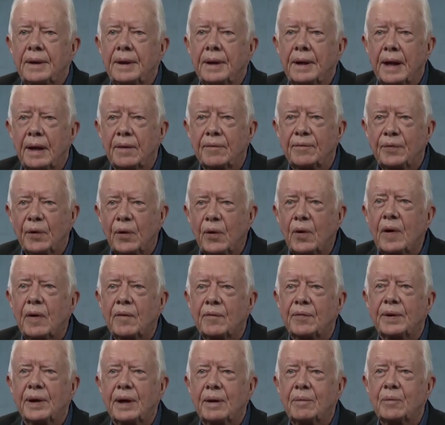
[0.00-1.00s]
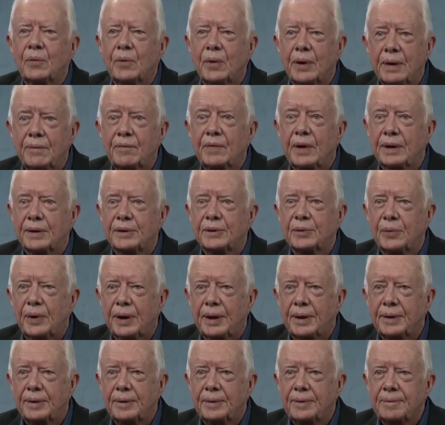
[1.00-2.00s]
and four of them were in
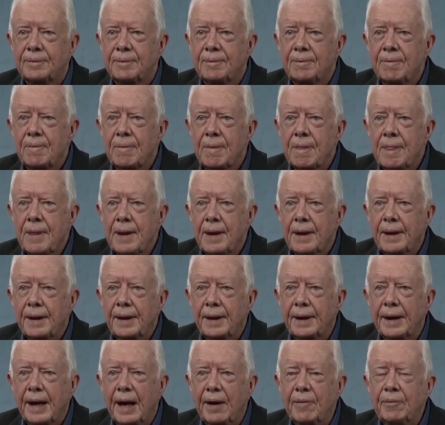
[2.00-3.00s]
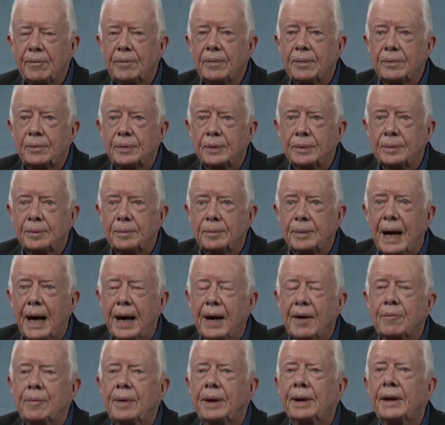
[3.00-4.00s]
Venezuela. And I've, I
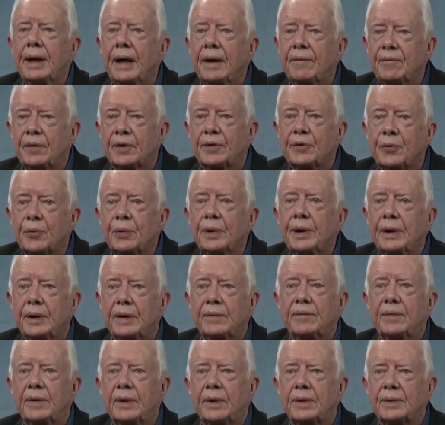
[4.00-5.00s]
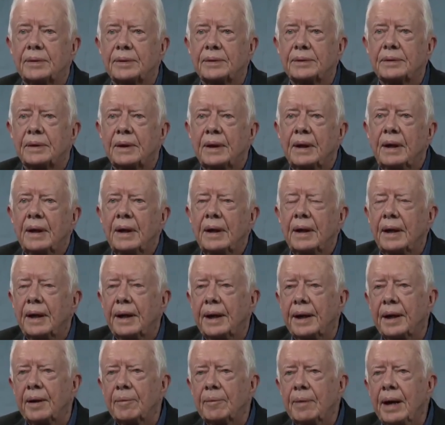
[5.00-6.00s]
have been there for three of those.
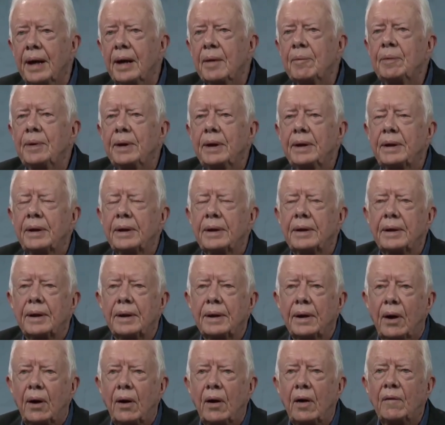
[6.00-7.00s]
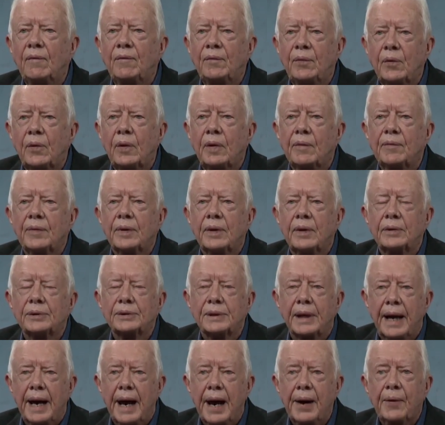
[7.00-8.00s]
And in my opinion, all four of those
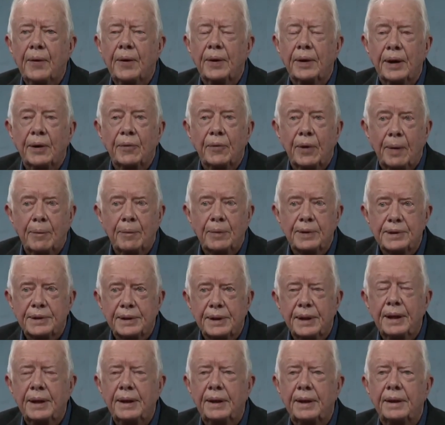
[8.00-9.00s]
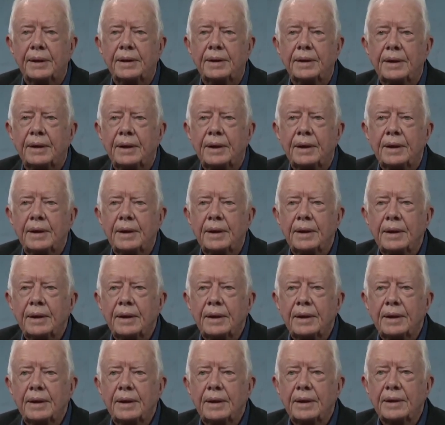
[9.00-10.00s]
accurately represented
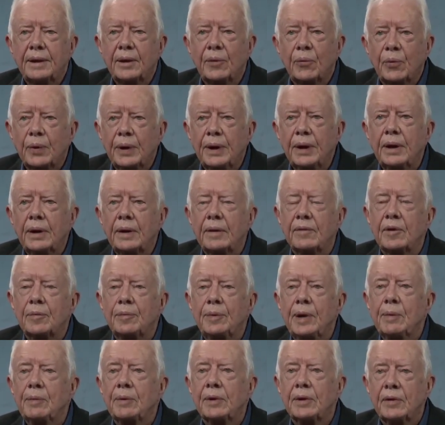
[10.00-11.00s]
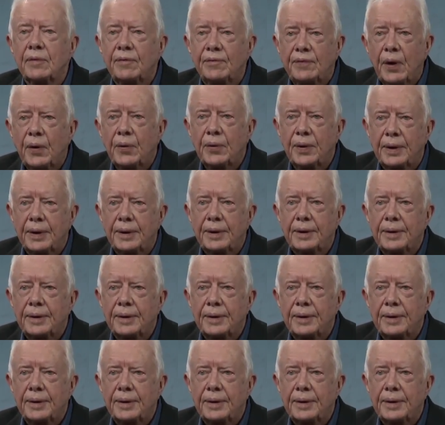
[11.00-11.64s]
the will of the people who voted.